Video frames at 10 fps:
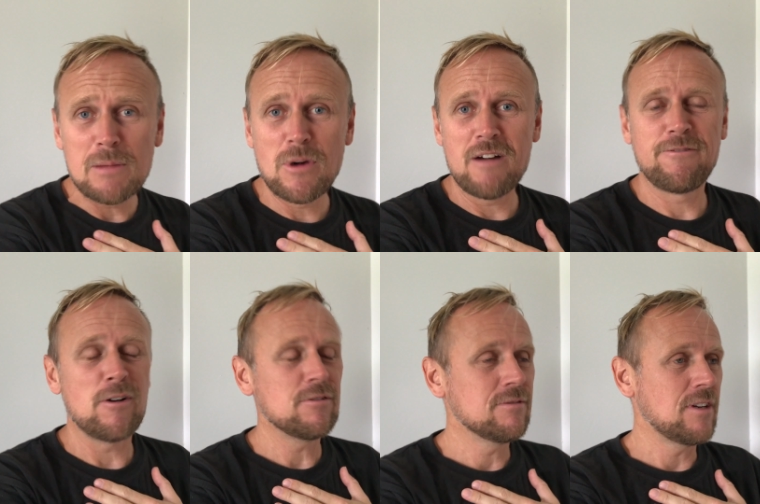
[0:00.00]
my
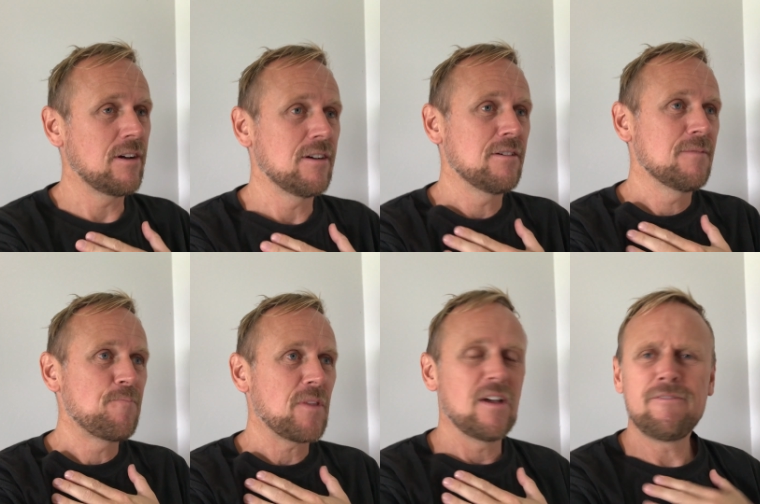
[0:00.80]
fault.
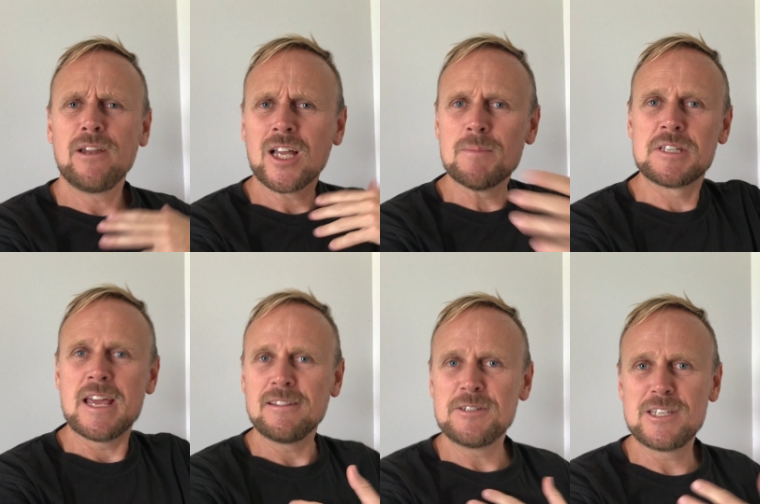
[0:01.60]
I feel like I'm
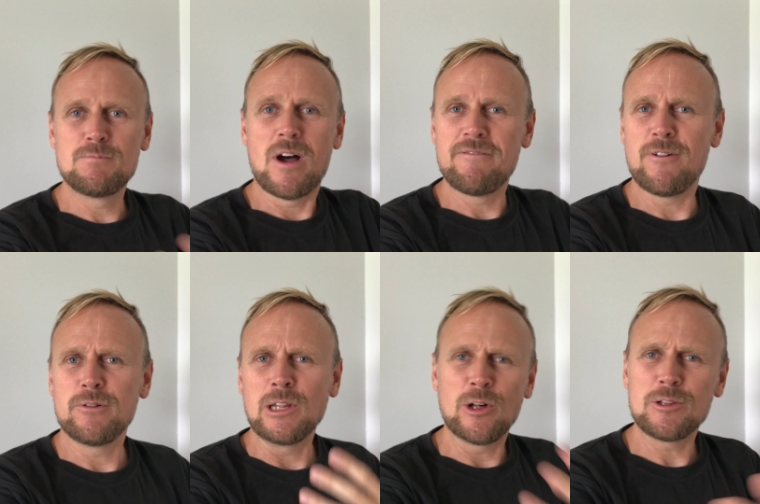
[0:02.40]
saying this is my
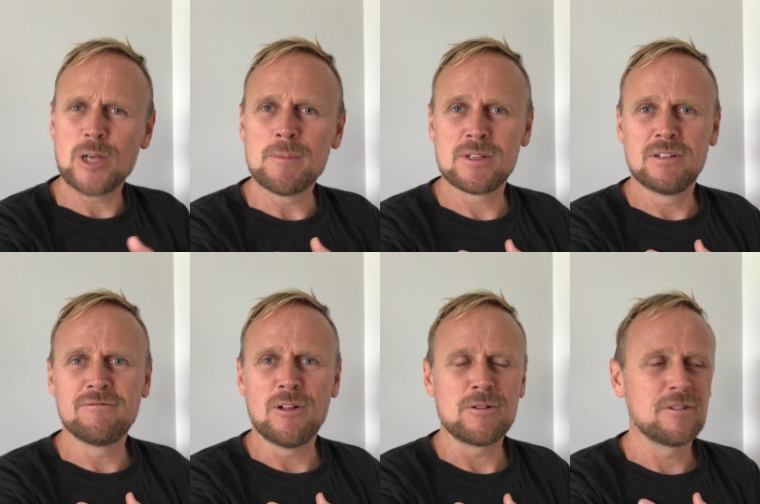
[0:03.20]
fault a lot of times on the
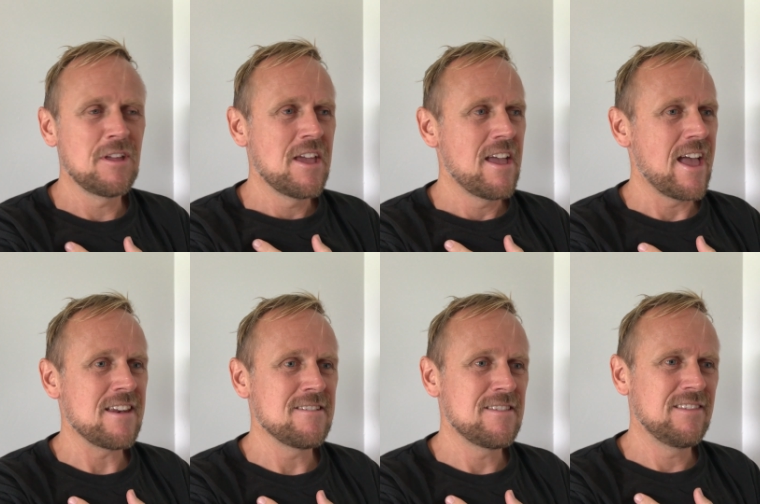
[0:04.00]
vlog,
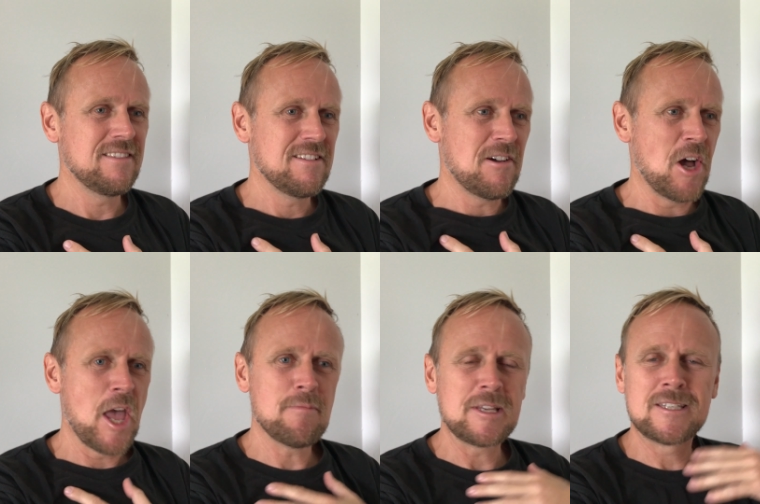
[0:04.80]
and I
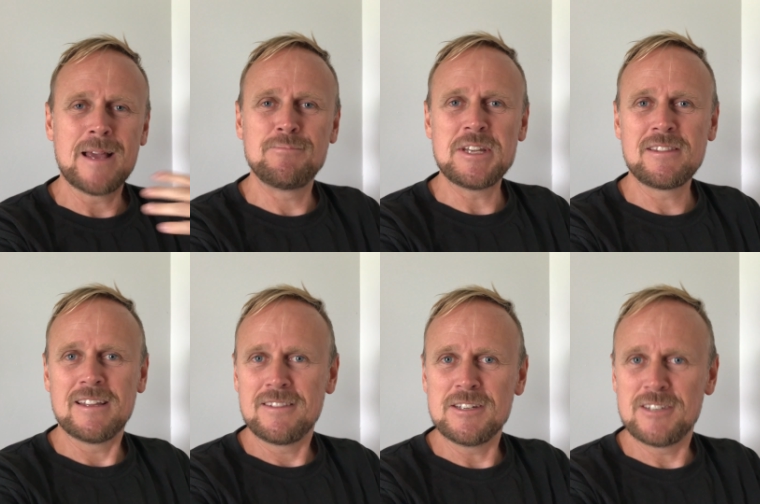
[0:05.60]
am accepting
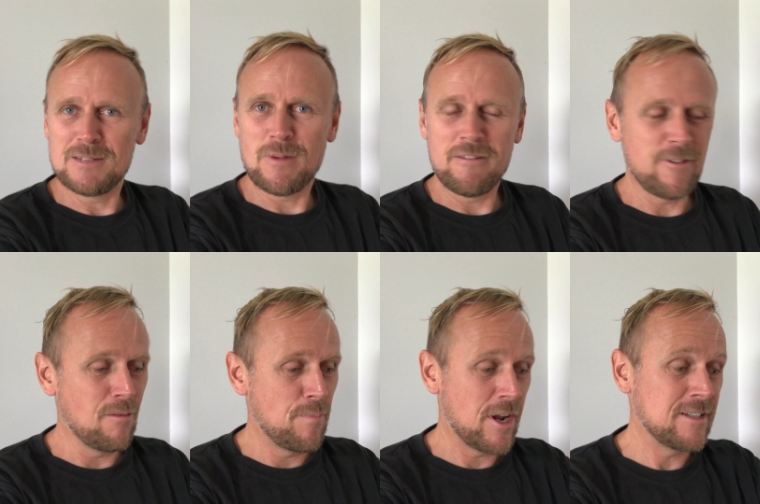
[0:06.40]
that this is my
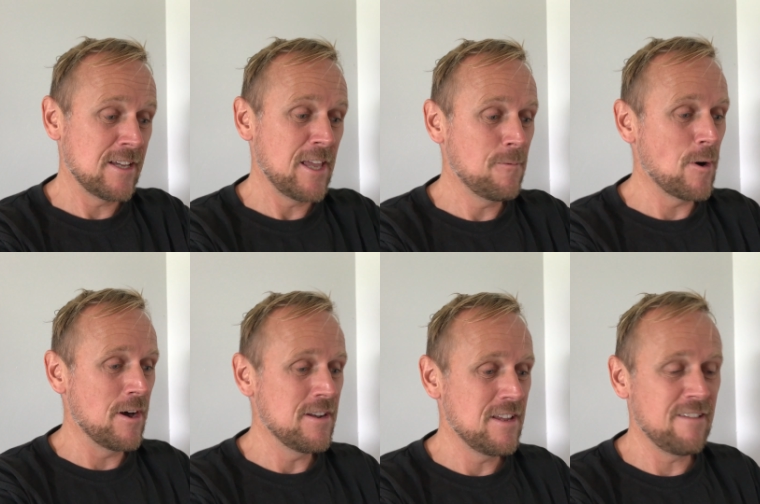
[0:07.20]
fault, but I tell you
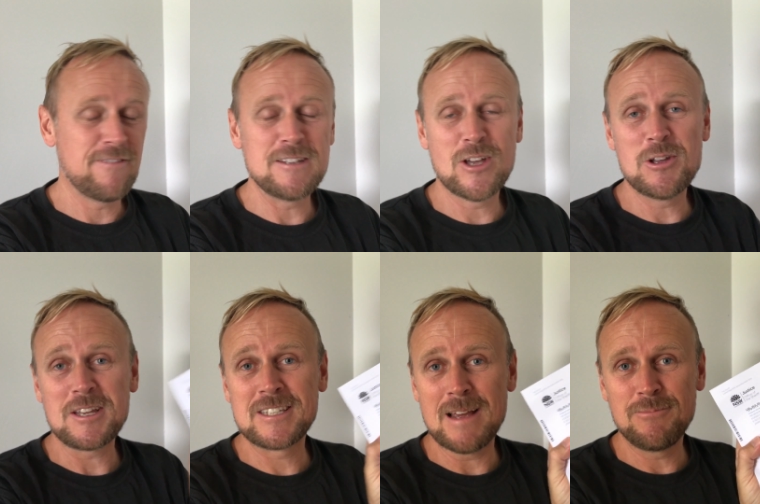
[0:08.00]
what, if they don't
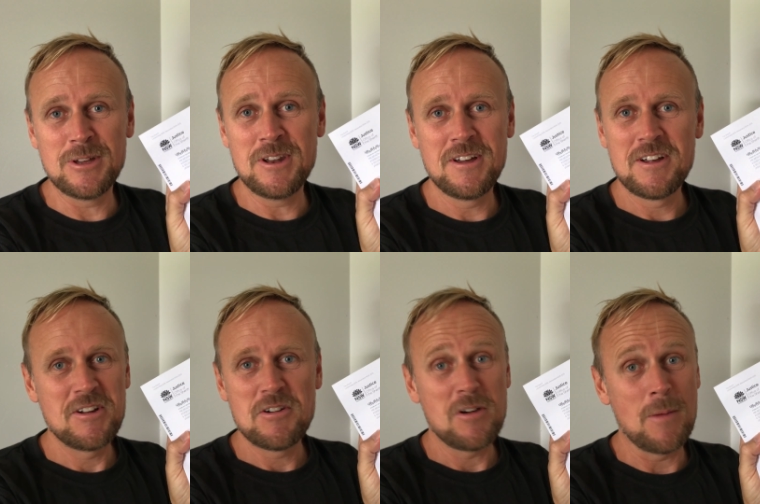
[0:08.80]
accept it,
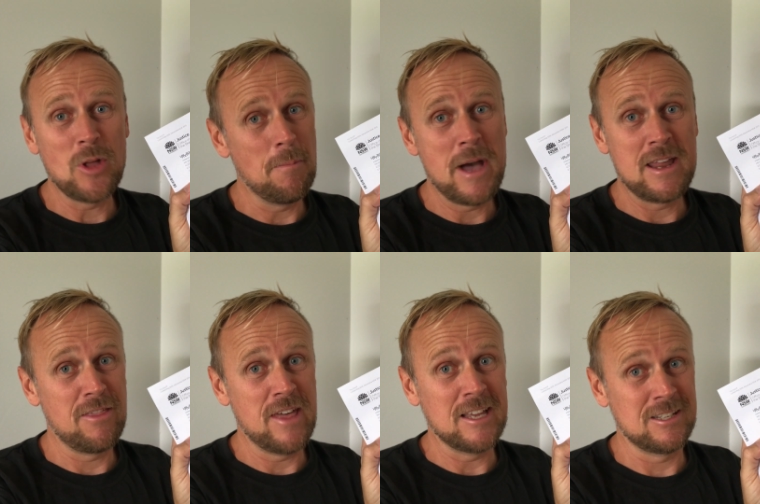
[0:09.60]
I'm not paying
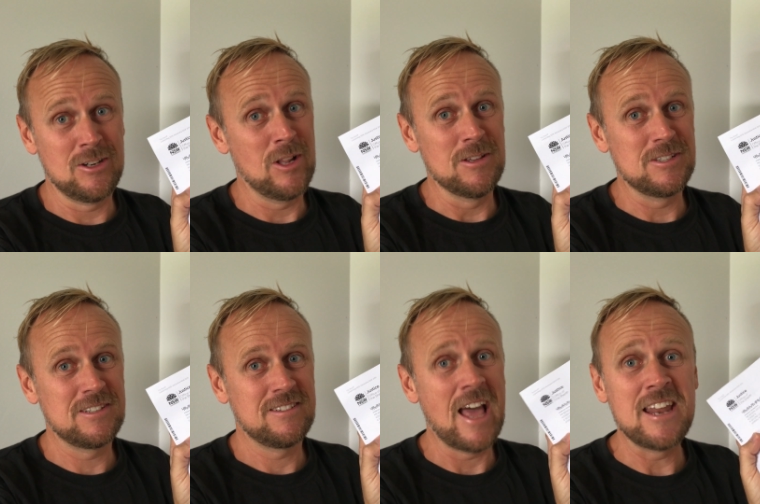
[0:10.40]

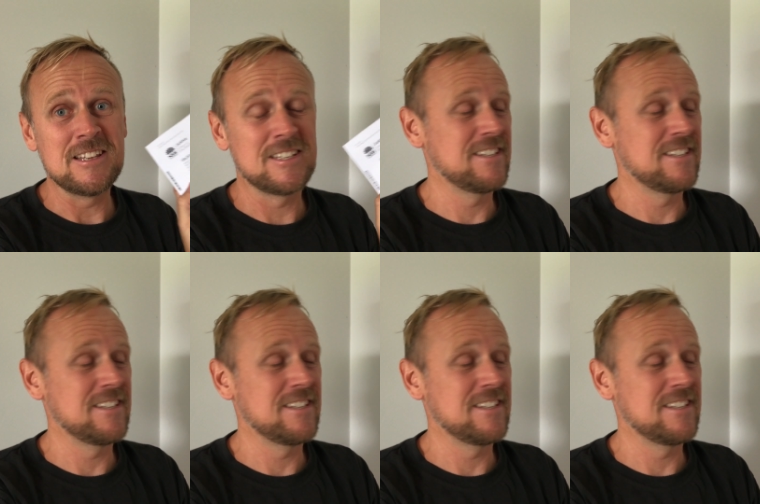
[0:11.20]
$1,000. That